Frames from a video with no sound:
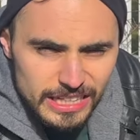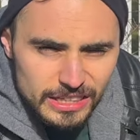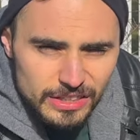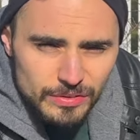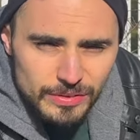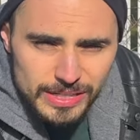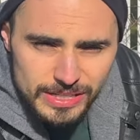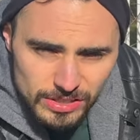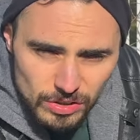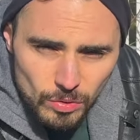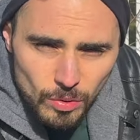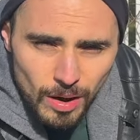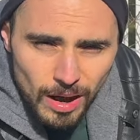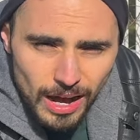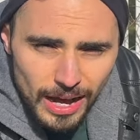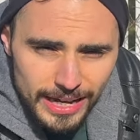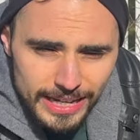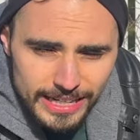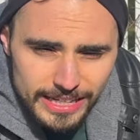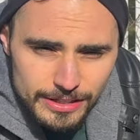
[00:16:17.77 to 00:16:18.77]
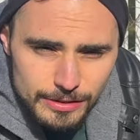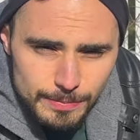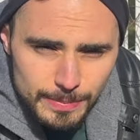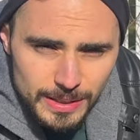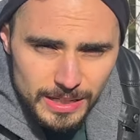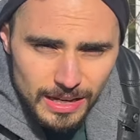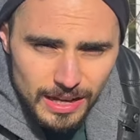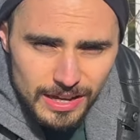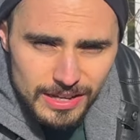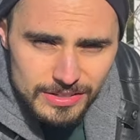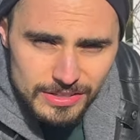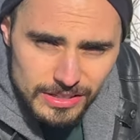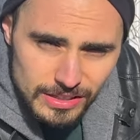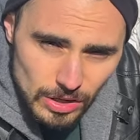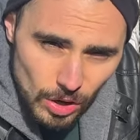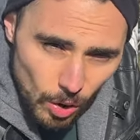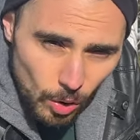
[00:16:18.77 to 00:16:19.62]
the reason why is because the